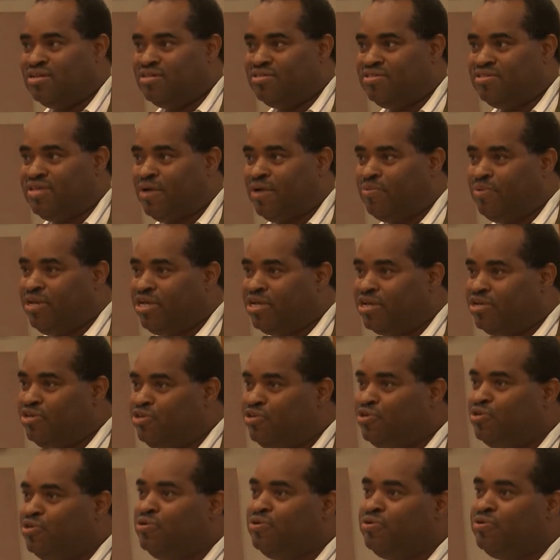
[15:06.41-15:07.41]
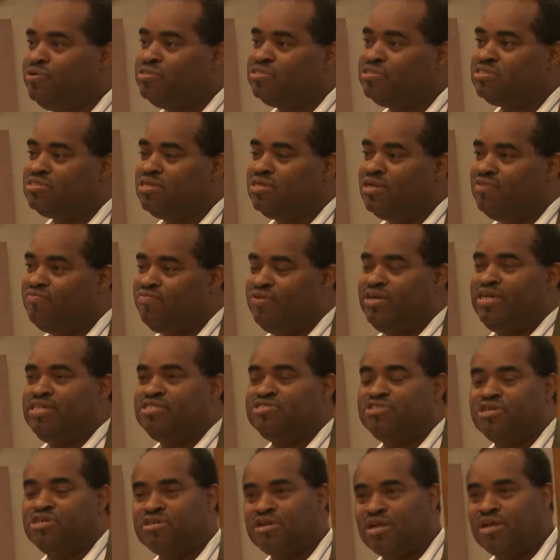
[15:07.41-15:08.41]
that we can use for
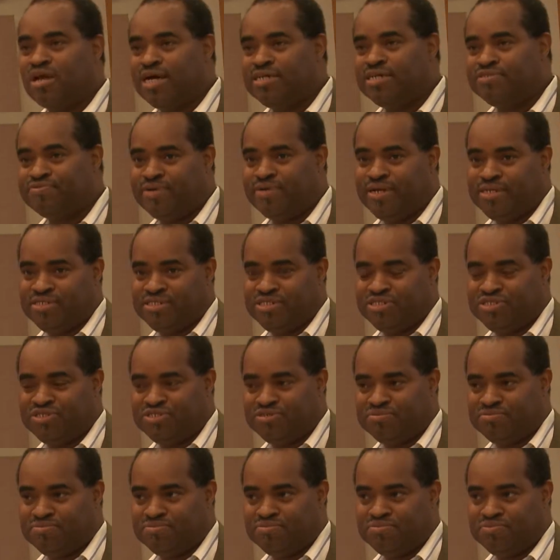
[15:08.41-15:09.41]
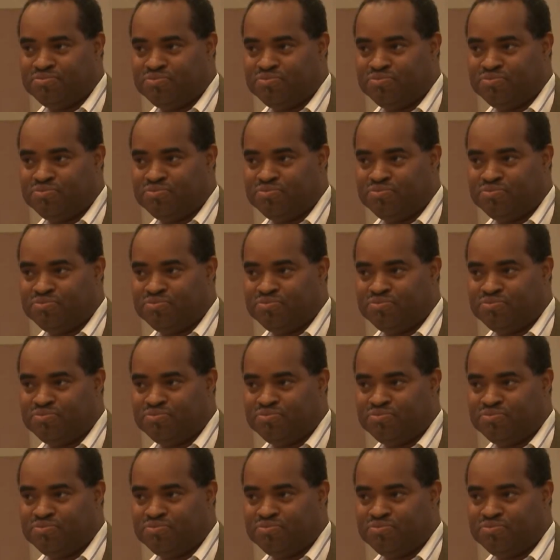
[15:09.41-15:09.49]
internalized racism.